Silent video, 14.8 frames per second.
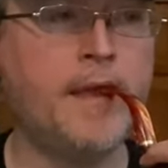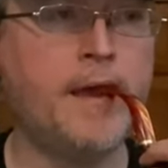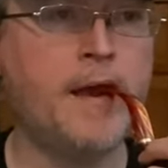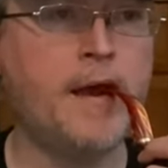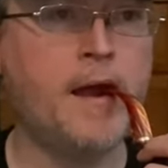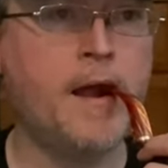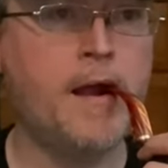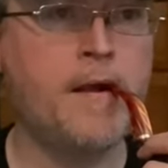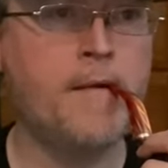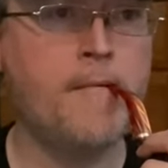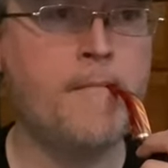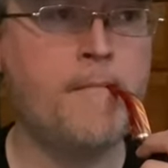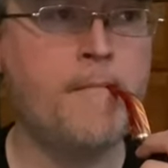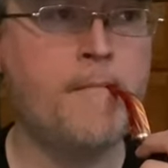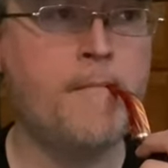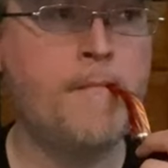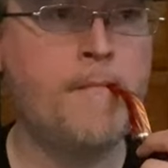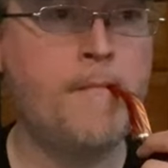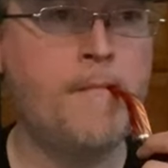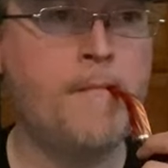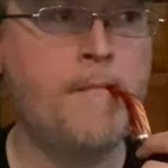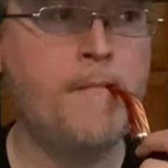
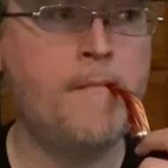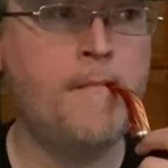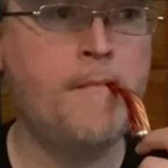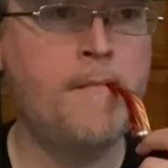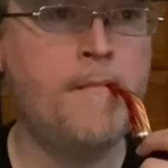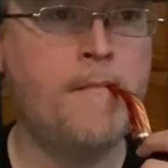Nobody speaks.